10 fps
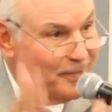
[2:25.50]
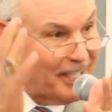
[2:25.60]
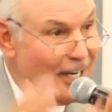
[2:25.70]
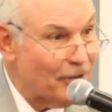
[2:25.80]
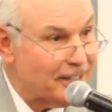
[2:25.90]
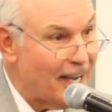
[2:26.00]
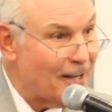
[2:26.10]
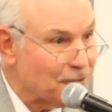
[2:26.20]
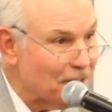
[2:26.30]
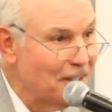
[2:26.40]
inherit the
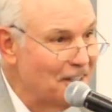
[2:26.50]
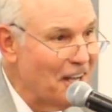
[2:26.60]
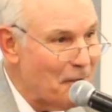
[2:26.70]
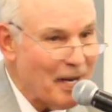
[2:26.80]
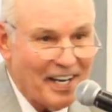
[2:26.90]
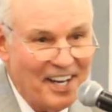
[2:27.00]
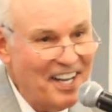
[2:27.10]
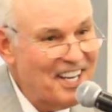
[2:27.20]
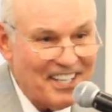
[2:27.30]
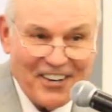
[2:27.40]
house. I mean,
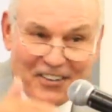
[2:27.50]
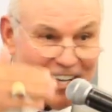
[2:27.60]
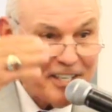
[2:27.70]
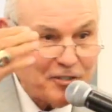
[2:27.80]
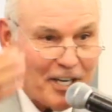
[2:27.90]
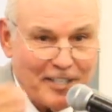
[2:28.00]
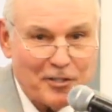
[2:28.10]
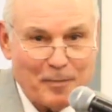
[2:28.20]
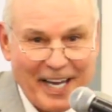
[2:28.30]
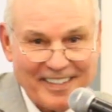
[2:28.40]
nothing
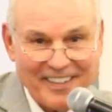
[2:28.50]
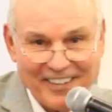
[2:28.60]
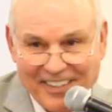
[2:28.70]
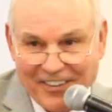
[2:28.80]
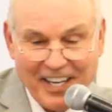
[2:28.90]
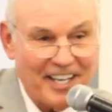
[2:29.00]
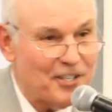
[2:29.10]
changes back there, okay?